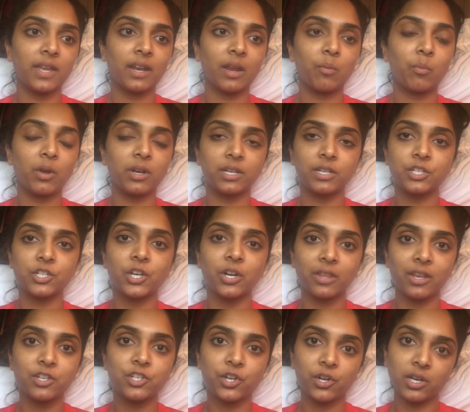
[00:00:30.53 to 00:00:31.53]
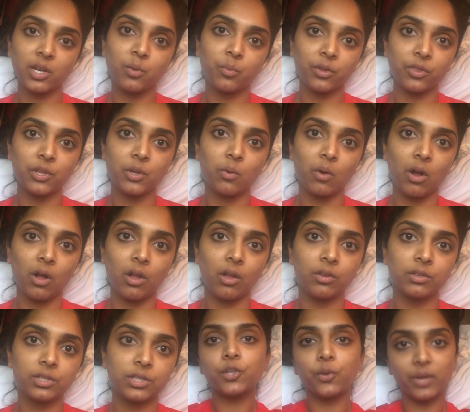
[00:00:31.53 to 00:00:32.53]
and I wanted to share that journey with you
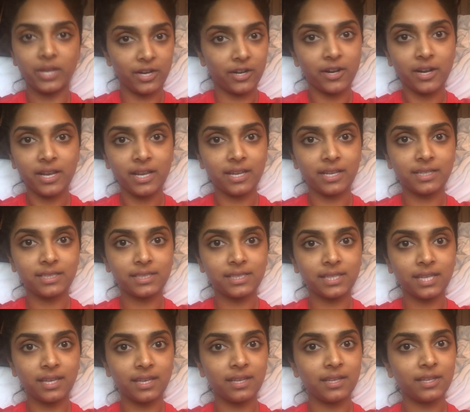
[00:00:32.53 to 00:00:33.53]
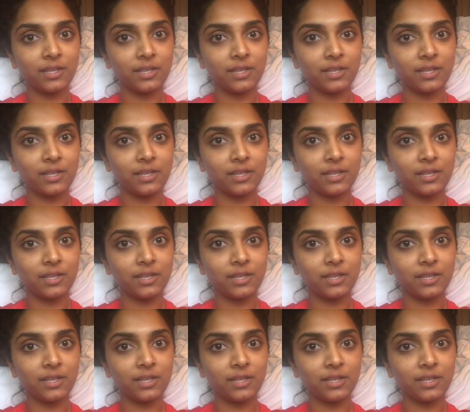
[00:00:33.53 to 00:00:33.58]
all. So here it is.